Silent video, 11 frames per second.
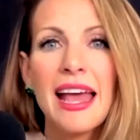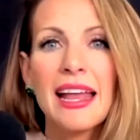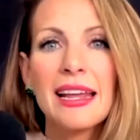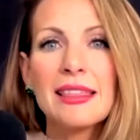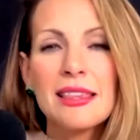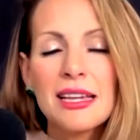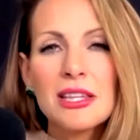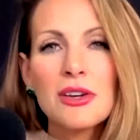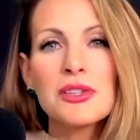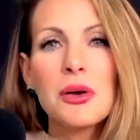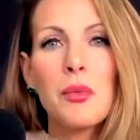And I think
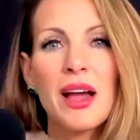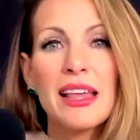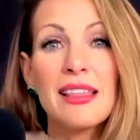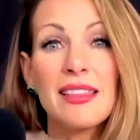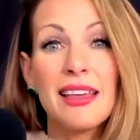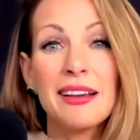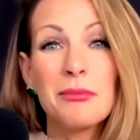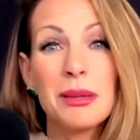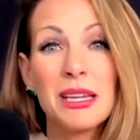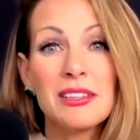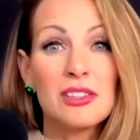there's a way that that
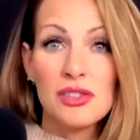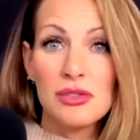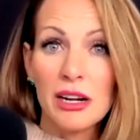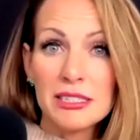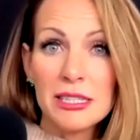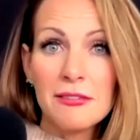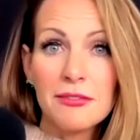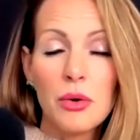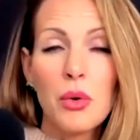can be destructive,